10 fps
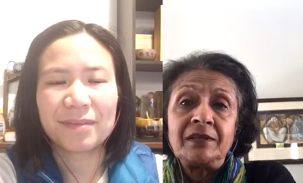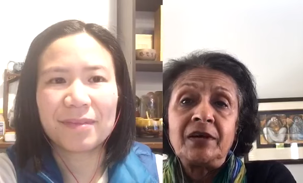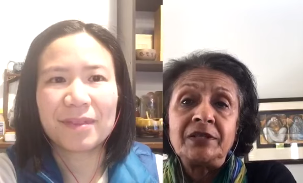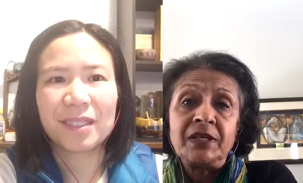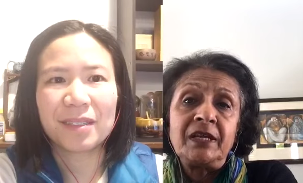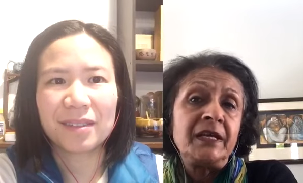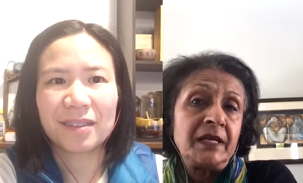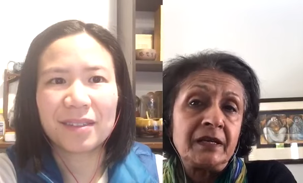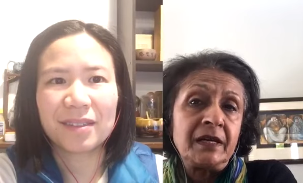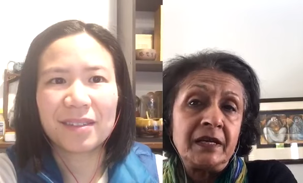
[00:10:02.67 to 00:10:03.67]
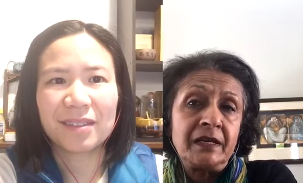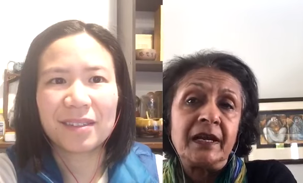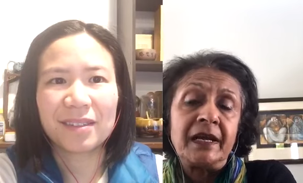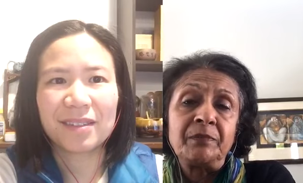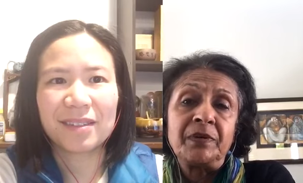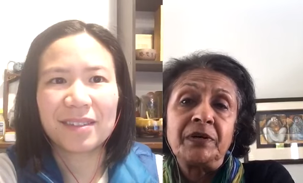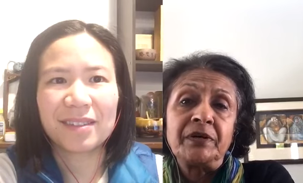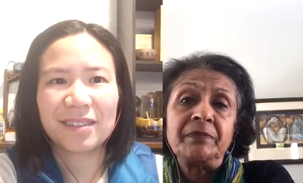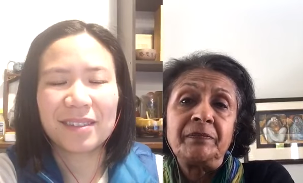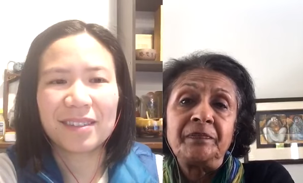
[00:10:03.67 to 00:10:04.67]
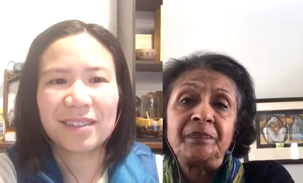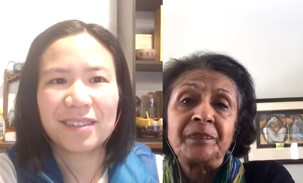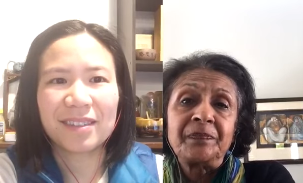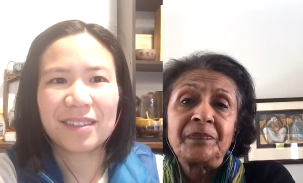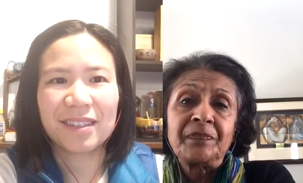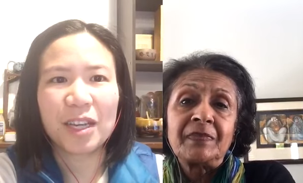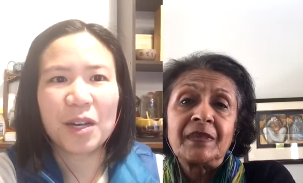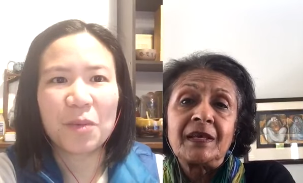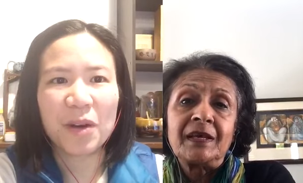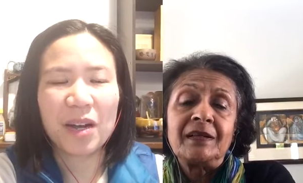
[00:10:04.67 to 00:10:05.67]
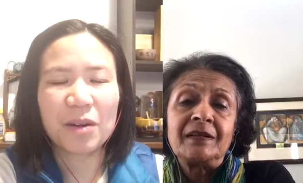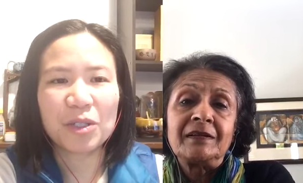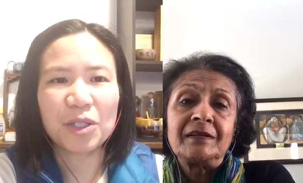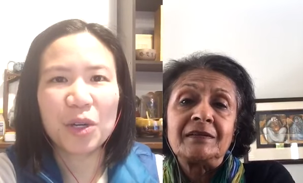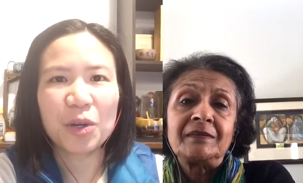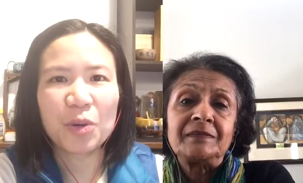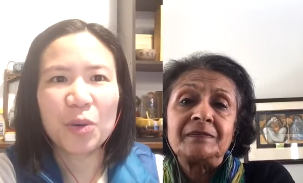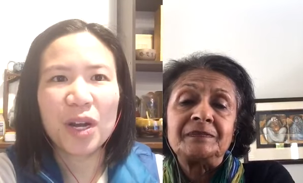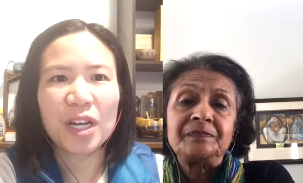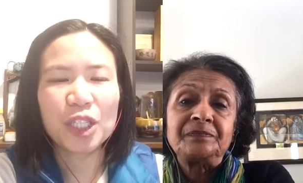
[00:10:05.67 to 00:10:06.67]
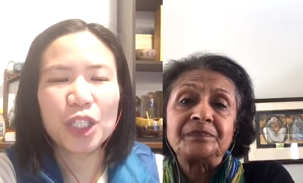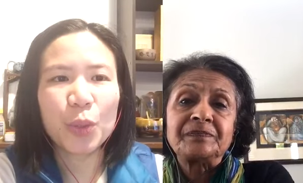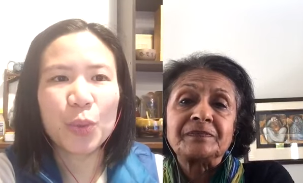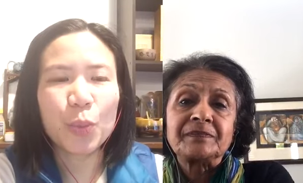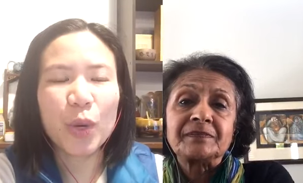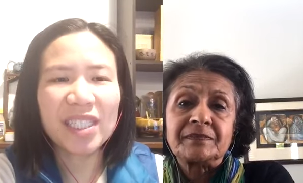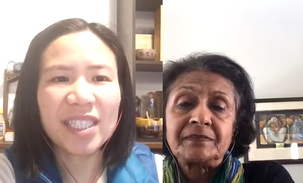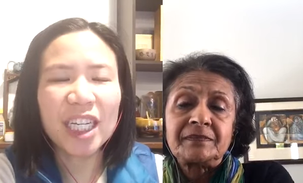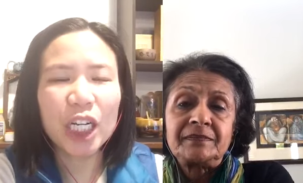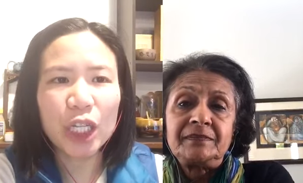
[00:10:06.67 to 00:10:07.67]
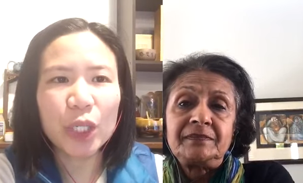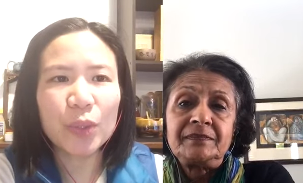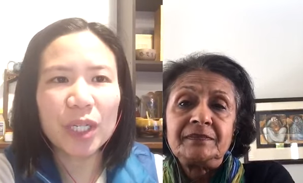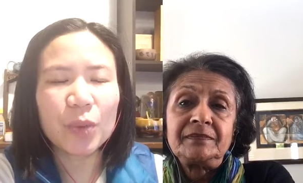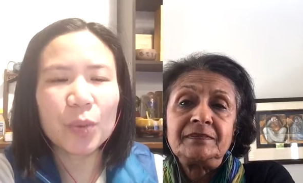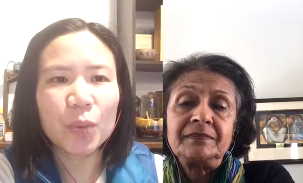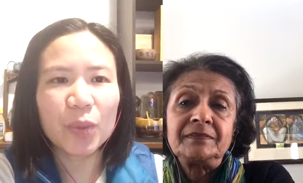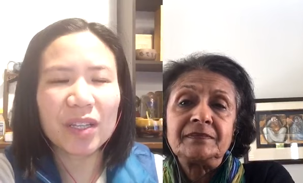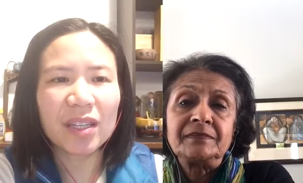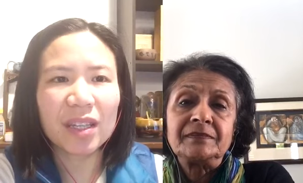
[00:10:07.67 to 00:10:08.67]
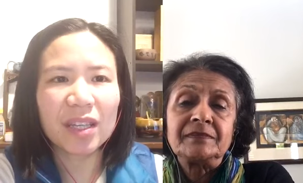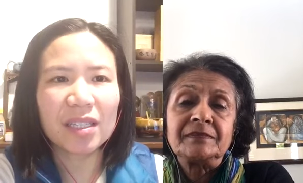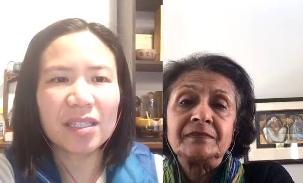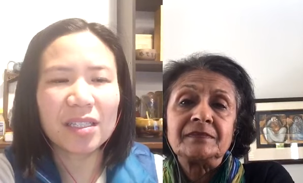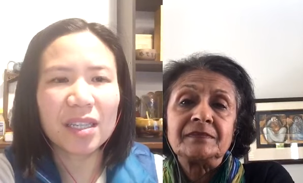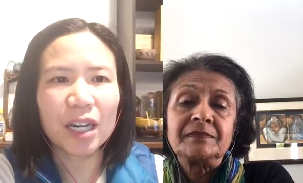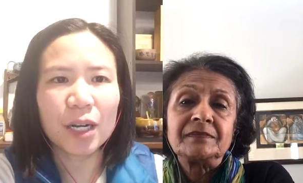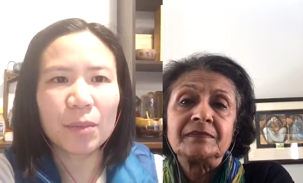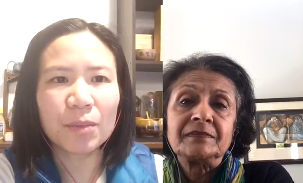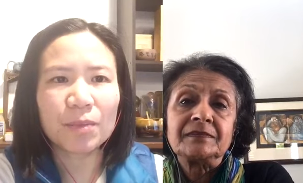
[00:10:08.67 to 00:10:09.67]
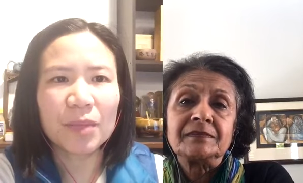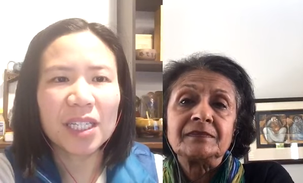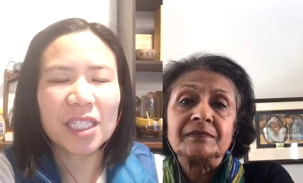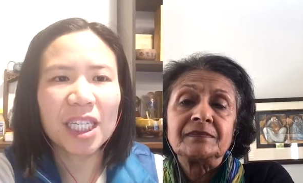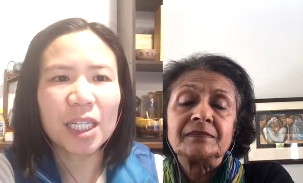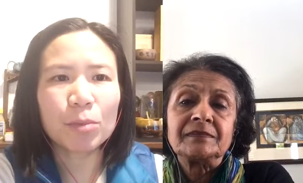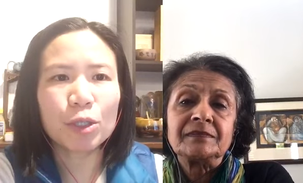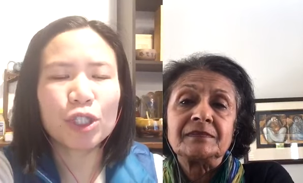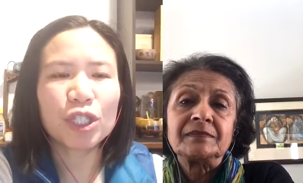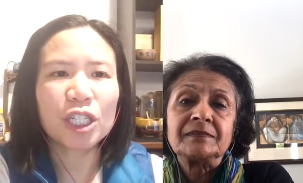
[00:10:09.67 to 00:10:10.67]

Speaker 1: Darjeeling in Glenburn.
Speaker 2: Wow. So So what's included with this tea immersion and